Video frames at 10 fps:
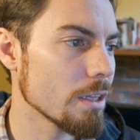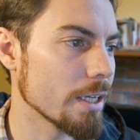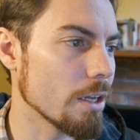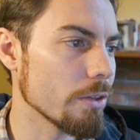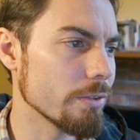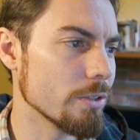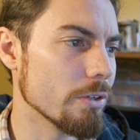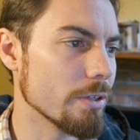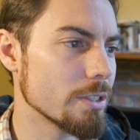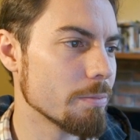Like, you
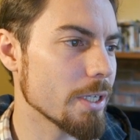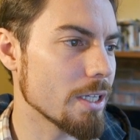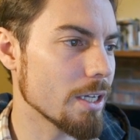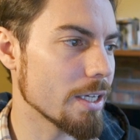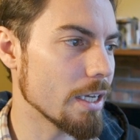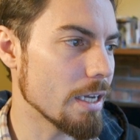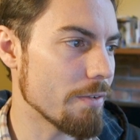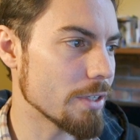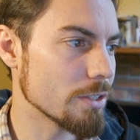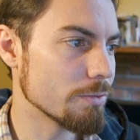know, it's a bit clunky
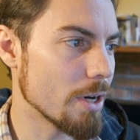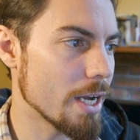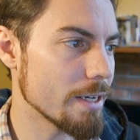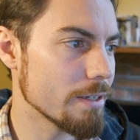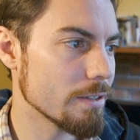having to write